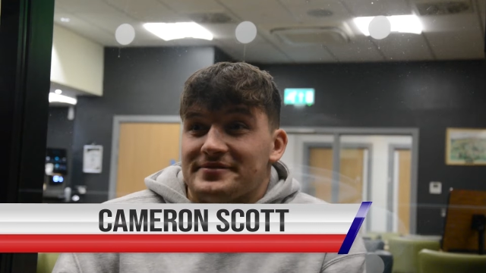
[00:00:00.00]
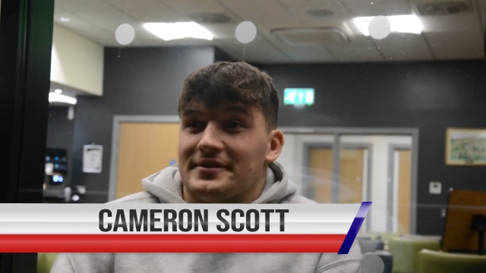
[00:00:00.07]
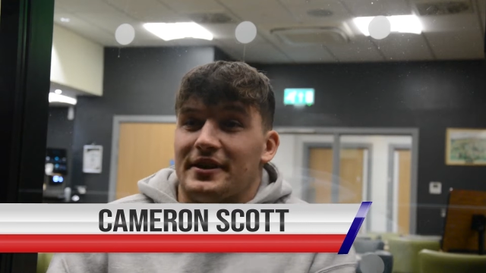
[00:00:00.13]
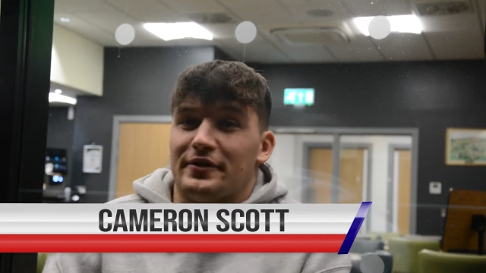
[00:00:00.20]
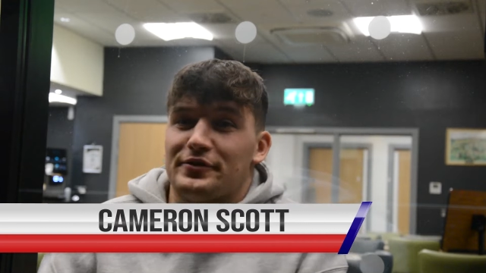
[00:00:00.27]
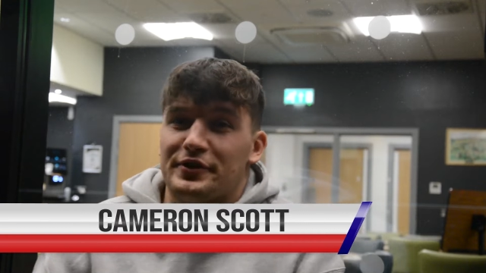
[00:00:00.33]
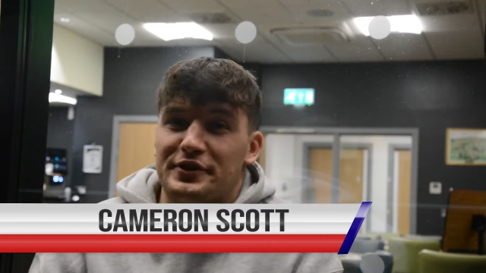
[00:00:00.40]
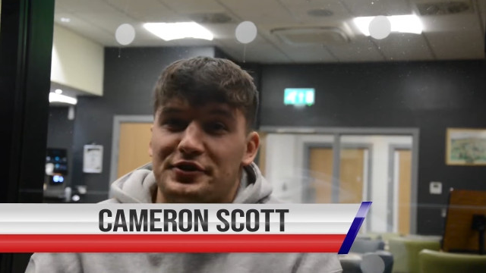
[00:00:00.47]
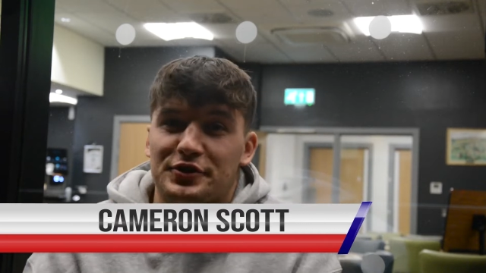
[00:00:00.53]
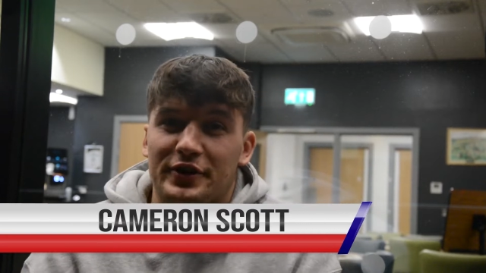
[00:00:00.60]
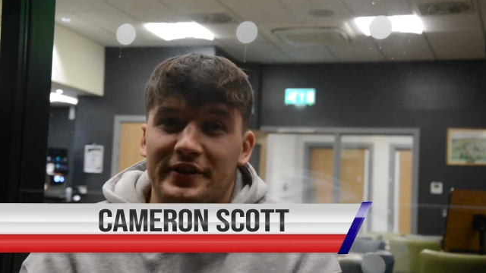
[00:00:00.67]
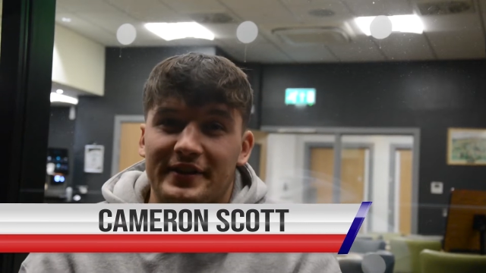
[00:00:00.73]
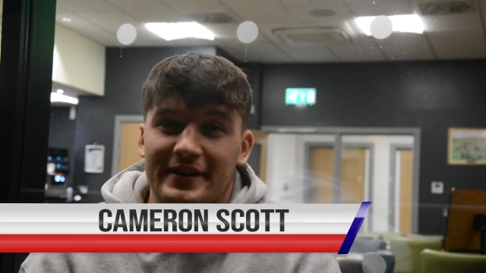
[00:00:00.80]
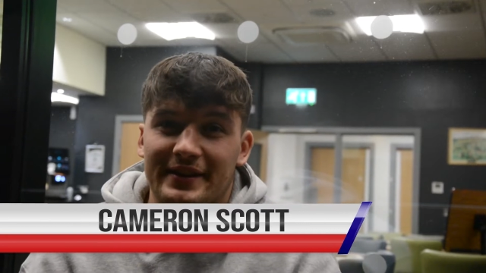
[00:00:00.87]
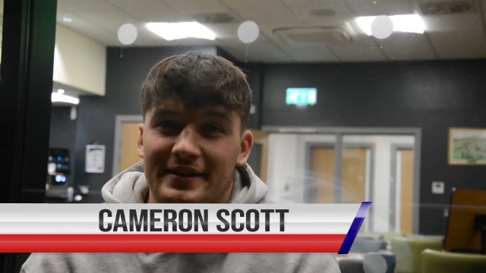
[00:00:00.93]
I have really
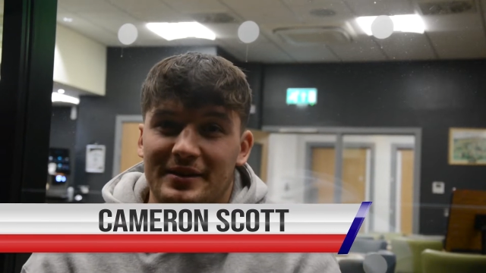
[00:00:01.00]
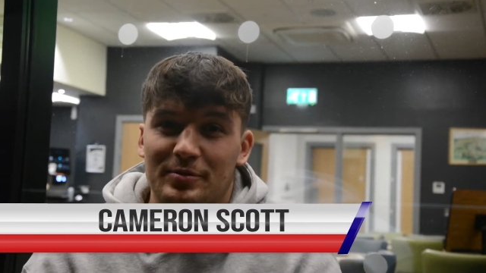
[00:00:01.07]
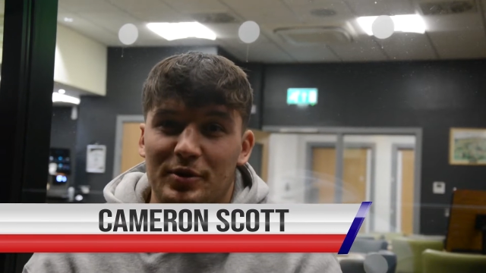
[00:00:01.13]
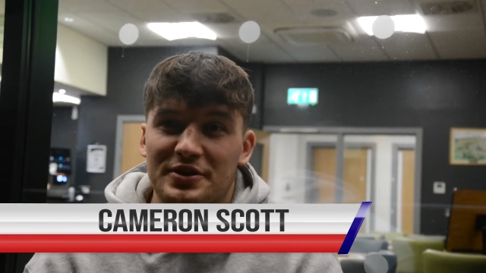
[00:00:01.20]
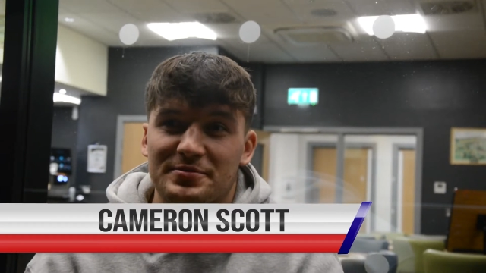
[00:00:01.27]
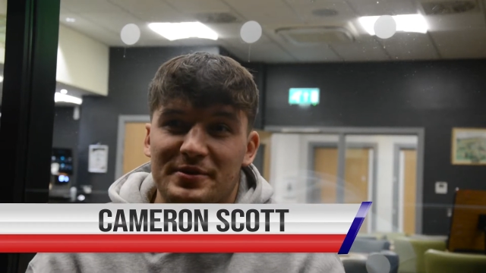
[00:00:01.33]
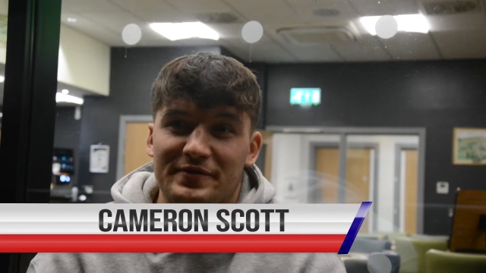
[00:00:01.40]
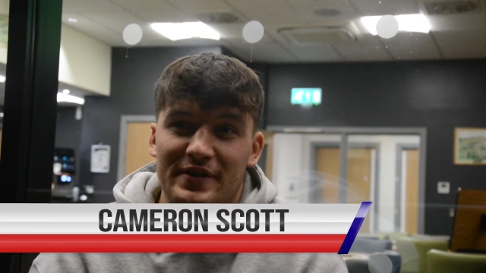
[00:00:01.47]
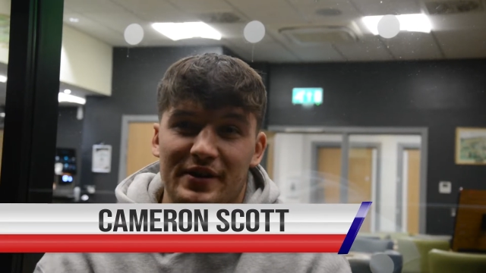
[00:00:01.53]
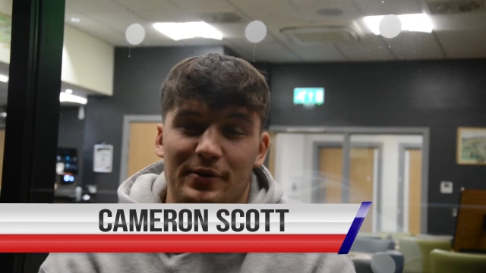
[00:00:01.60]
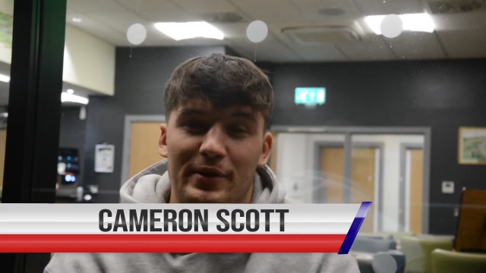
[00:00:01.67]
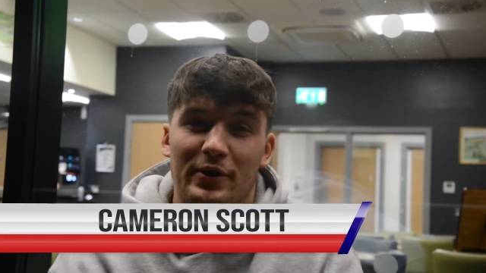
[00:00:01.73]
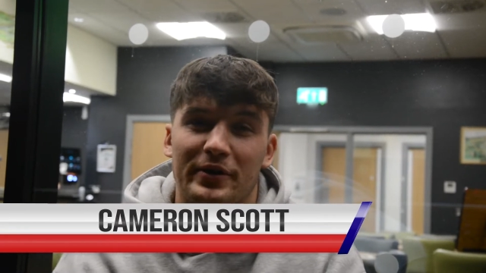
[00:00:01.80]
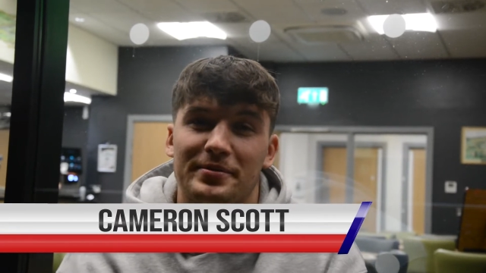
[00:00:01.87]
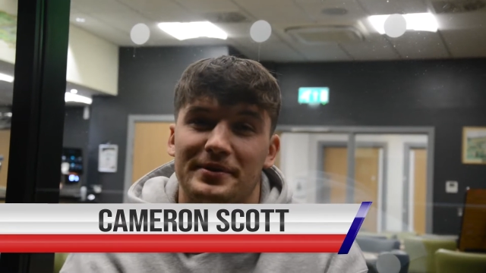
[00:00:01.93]
enjoyed it. The boys have been
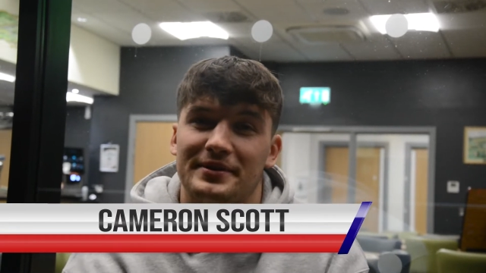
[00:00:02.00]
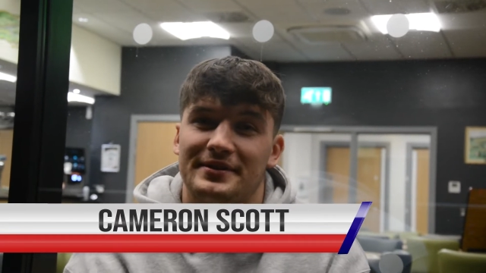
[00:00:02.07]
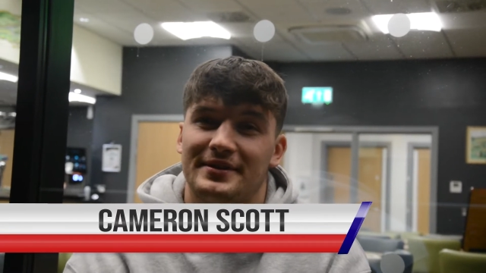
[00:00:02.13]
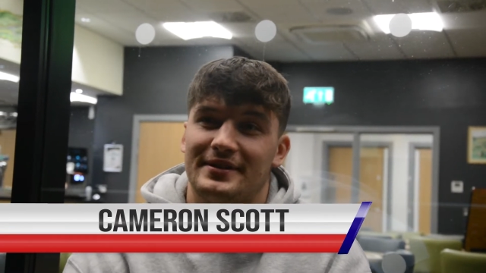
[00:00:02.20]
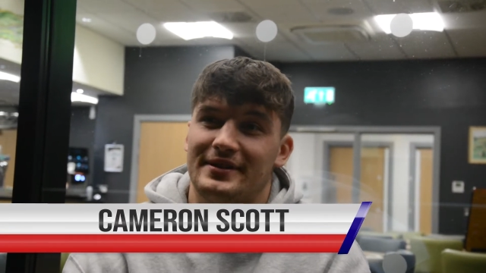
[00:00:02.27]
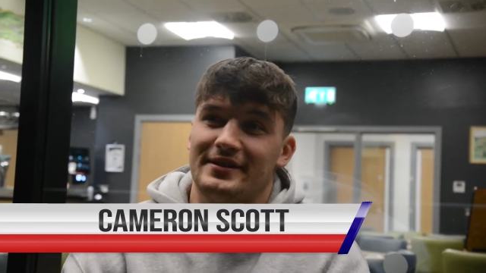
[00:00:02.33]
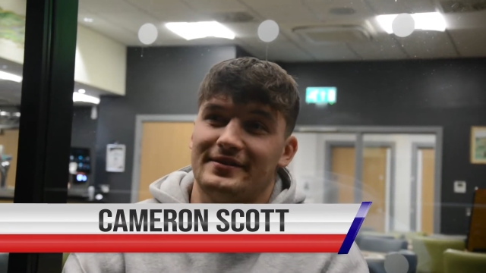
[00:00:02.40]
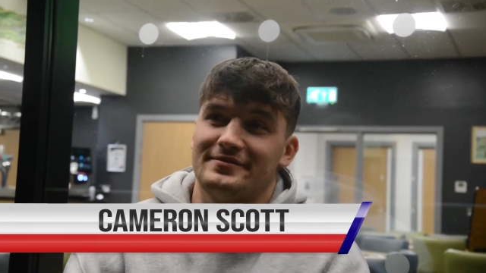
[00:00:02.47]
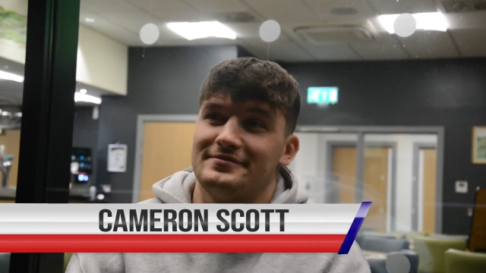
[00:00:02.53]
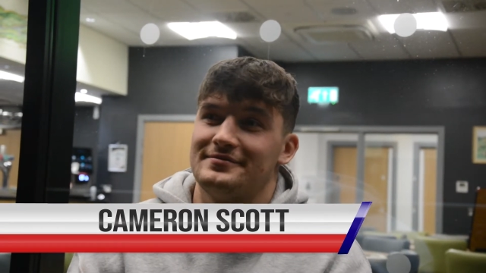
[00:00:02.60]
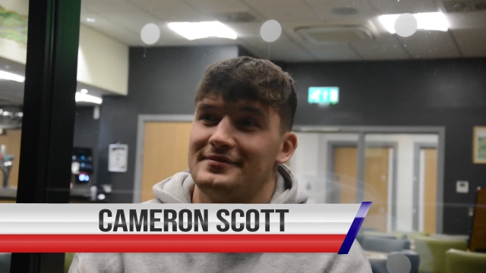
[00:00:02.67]
very welcoming and